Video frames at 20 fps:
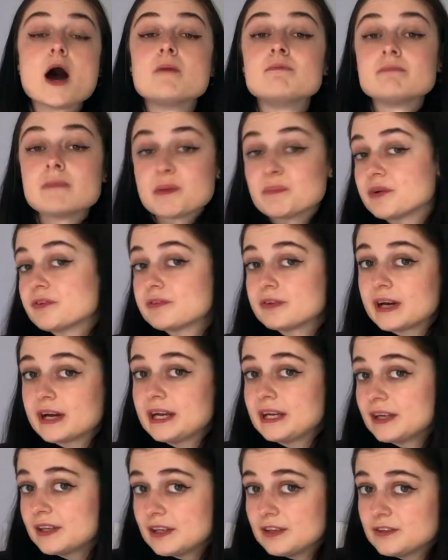
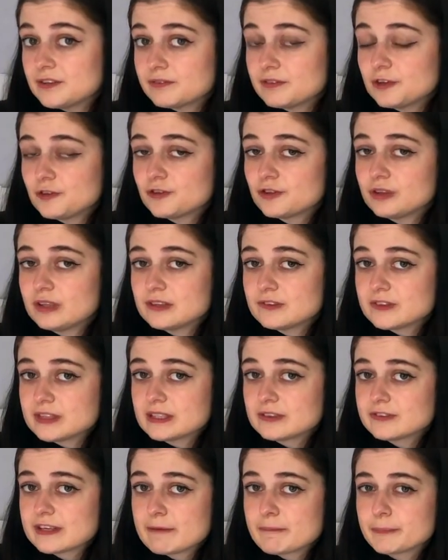mummifying an individual as an
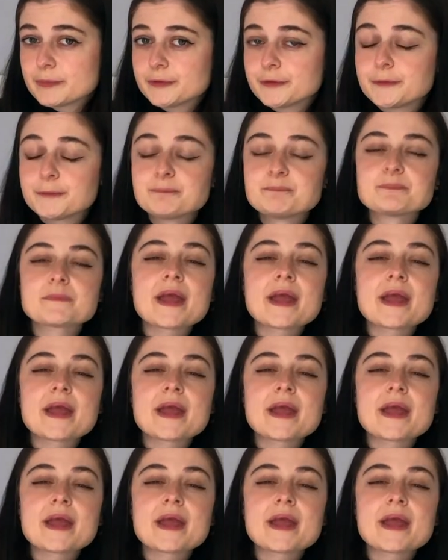example.